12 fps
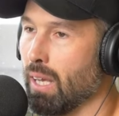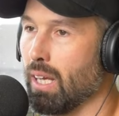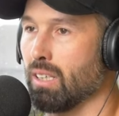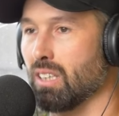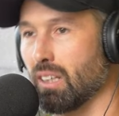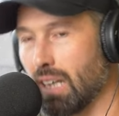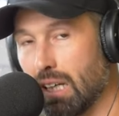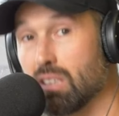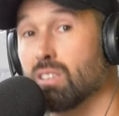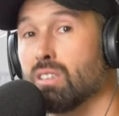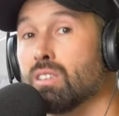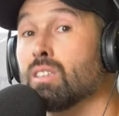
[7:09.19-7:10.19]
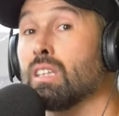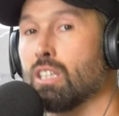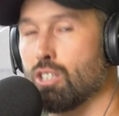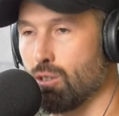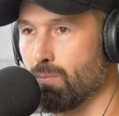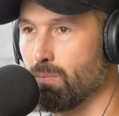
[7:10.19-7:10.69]
And I said, okay, this is an
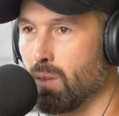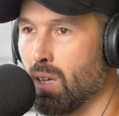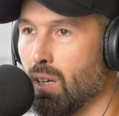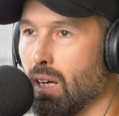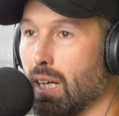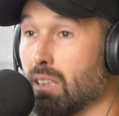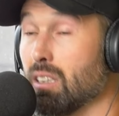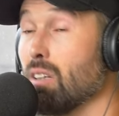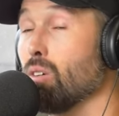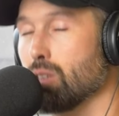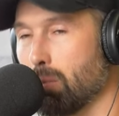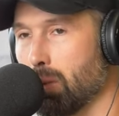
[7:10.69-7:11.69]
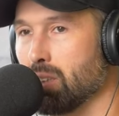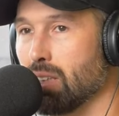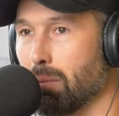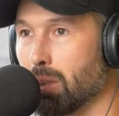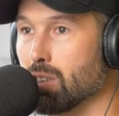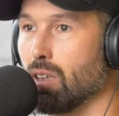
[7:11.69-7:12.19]
issue. And he said, also, my
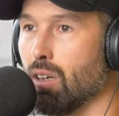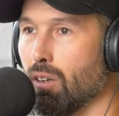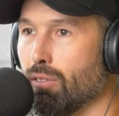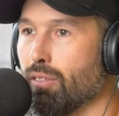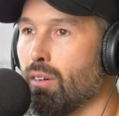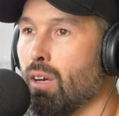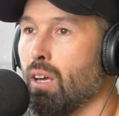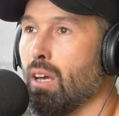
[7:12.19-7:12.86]
stomach's off.